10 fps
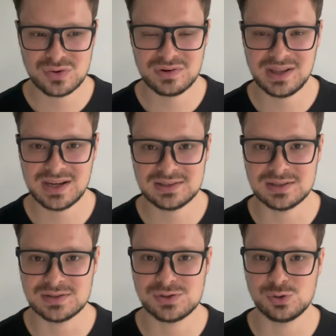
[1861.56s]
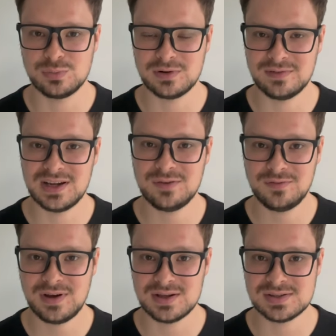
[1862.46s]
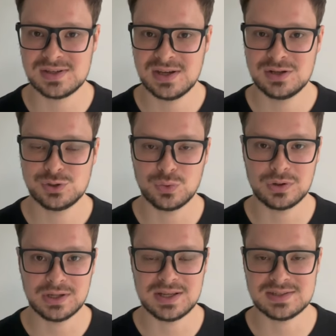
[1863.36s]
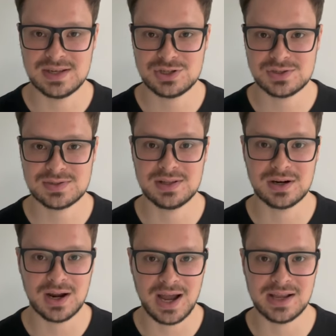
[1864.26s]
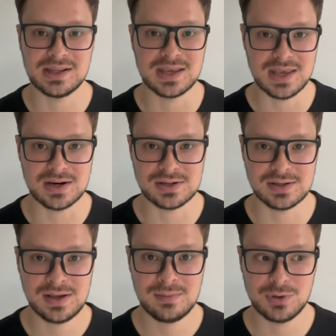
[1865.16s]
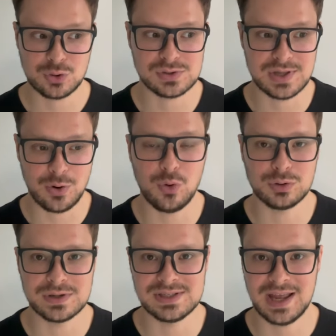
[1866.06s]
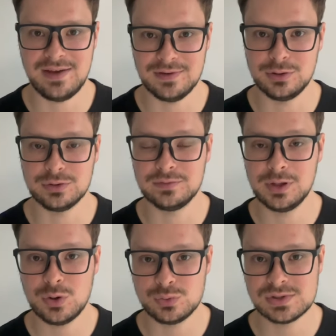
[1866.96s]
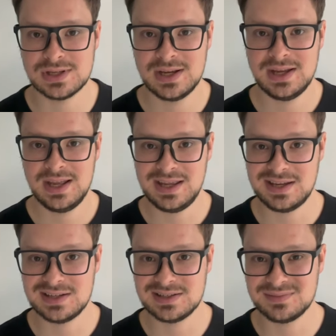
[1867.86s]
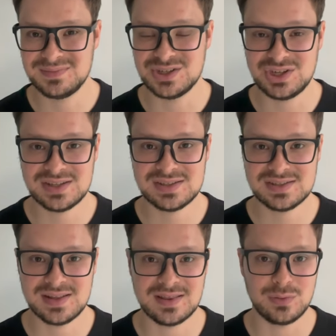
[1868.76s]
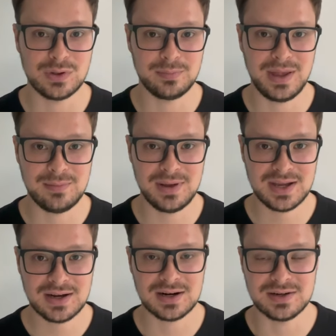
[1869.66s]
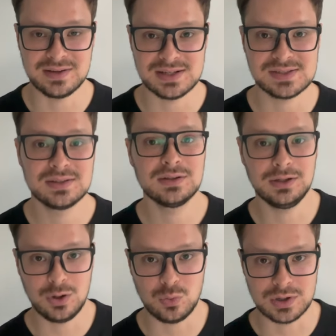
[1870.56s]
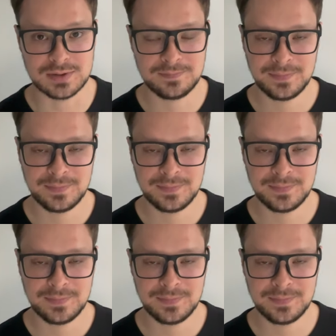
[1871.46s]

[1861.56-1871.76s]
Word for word: reluctant to provide funds to organizations that are highly geared because they already have a lot of loans and the chances that they will pay back are thus lower.